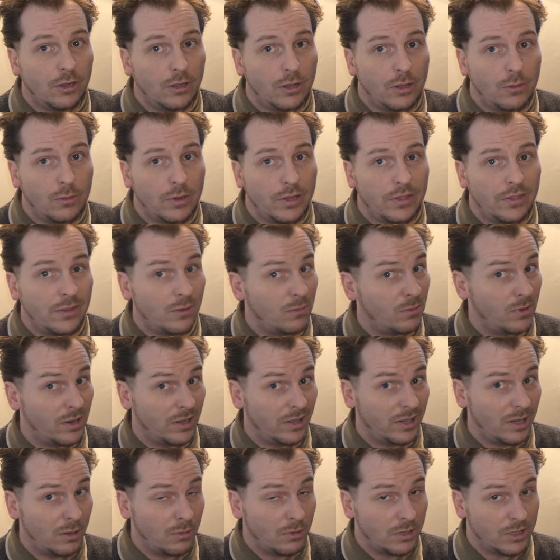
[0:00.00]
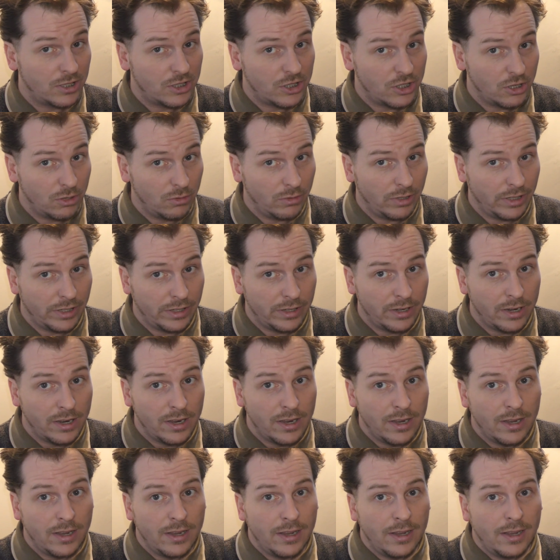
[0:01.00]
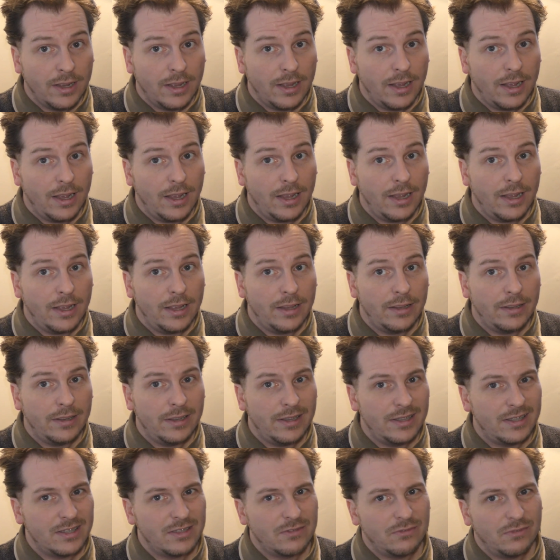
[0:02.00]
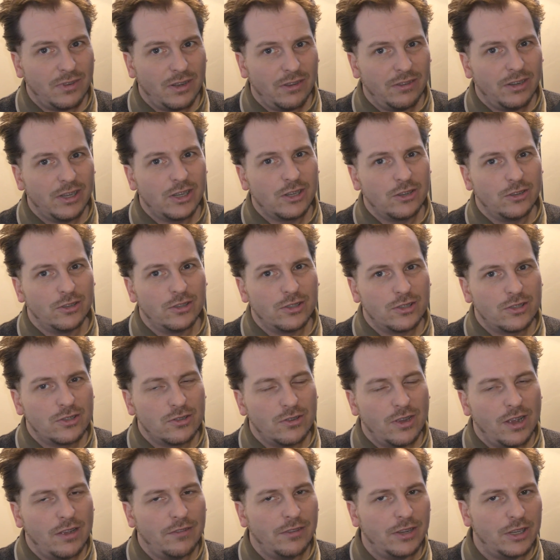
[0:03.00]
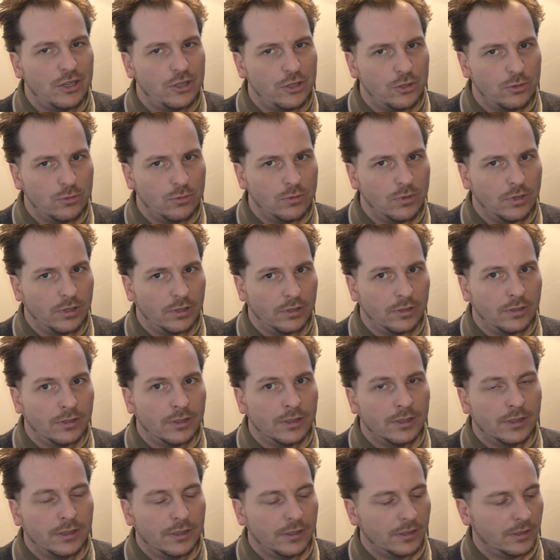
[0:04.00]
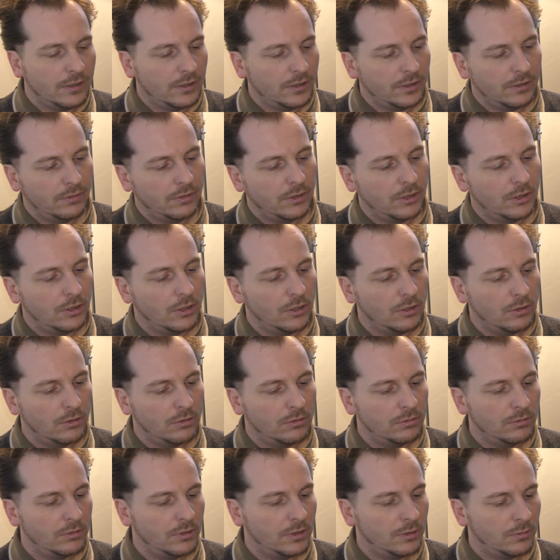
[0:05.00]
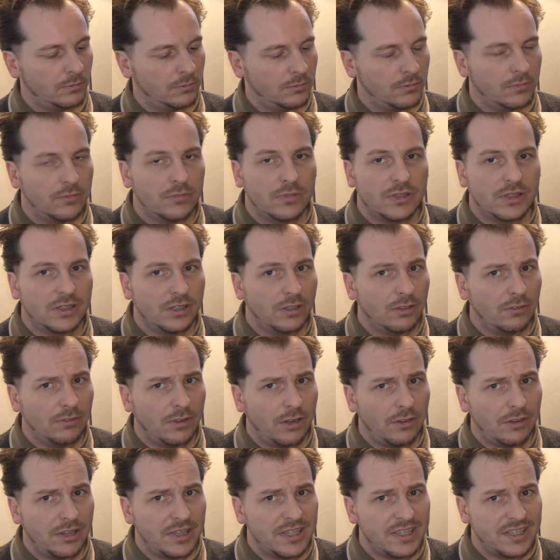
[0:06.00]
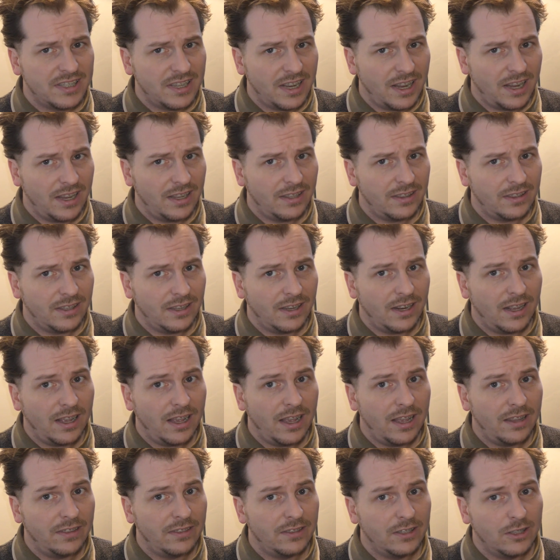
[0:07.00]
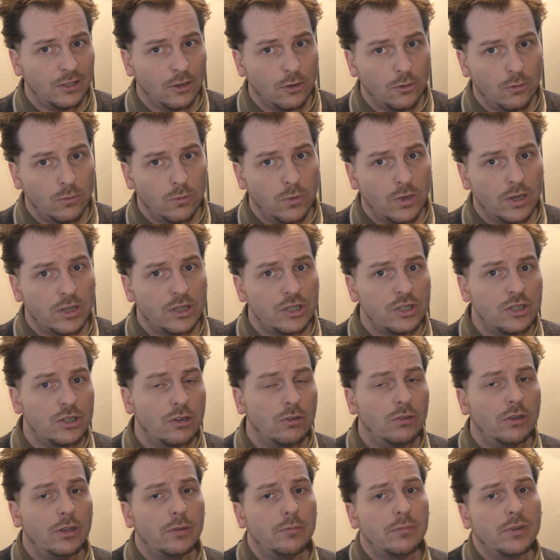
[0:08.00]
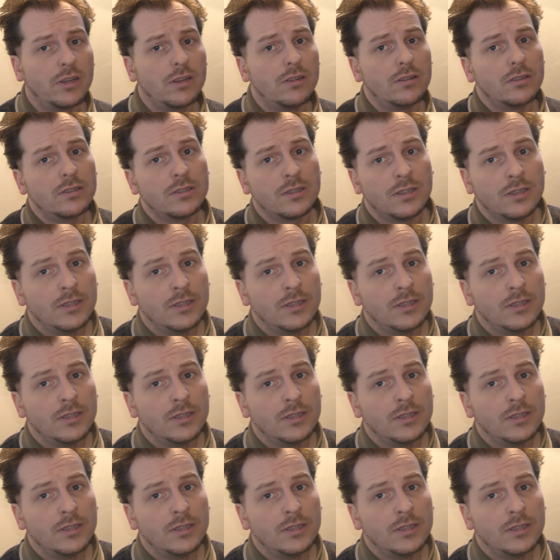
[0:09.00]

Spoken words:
other one, the one that was stolen, and it's very good to have a new one. Even though I'm still very sad that I had the old one stolen, because